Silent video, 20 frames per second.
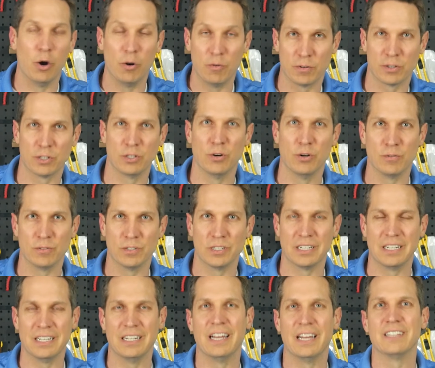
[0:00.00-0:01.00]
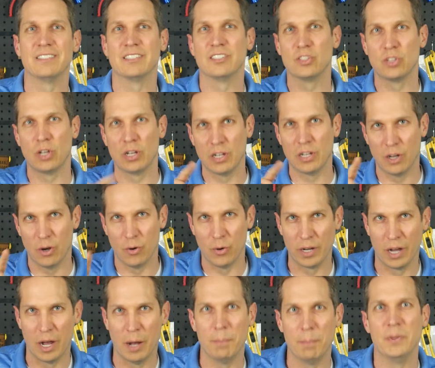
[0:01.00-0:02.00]
over and over again as it's
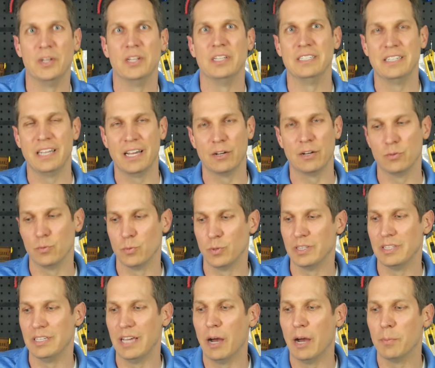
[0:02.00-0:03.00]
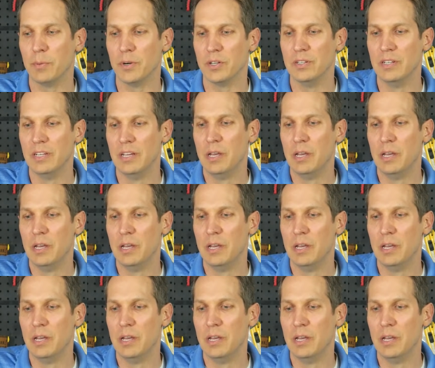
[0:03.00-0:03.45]
going up and down with the output.